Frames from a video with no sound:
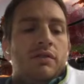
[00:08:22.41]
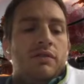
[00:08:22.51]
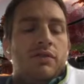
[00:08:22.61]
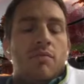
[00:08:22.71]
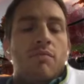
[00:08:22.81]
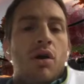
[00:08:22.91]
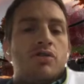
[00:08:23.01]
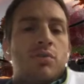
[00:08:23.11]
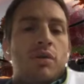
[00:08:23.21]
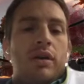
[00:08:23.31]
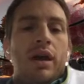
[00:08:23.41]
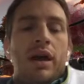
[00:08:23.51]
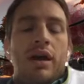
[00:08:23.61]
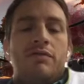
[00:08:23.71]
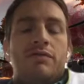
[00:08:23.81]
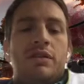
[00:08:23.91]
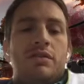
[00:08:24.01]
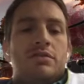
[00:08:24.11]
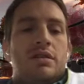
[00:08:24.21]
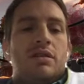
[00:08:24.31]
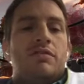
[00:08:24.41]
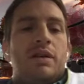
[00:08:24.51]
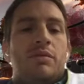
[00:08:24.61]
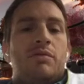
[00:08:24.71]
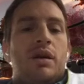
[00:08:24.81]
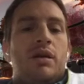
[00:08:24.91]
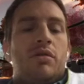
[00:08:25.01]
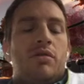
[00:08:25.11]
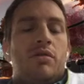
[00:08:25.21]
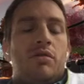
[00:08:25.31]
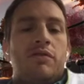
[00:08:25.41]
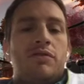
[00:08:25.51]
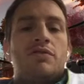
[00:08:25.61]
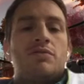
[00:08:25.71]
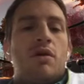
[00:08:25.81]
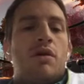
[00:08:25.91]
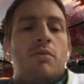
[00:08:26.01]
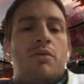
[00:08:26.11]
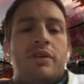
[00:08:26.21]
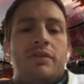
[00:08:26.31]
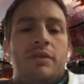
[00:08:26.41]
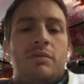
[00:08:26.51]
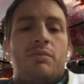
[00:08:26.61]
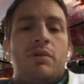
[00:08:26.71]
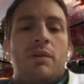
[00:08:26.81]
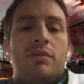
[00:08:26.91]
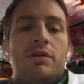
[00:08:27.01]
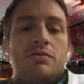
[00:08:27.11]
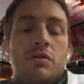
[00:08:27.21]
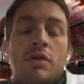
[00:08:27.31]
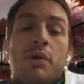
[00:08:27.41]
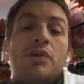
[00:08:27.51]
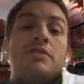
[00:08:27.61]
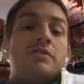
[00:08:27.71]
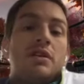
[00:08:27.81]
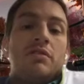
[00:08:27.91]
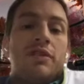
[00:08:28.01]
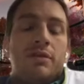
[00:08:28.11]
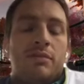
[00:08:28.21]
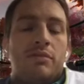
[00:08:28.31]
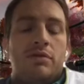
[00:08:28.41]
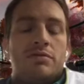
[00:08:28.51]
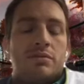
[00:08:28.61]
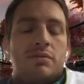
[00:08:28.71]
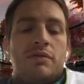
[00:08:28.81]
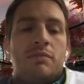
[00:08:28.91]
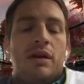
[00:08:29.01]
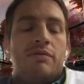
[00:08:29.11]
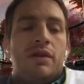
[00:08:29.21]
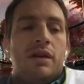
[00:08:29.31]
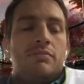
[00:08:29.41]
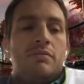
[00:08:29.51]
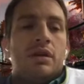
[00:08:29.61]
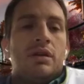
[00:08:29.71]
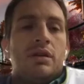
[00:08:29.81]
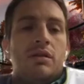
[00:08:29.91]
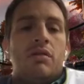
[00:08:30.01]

for the most part have you know a single family rental or a few small multifamily properties or a bunch of single family rentals some of them have had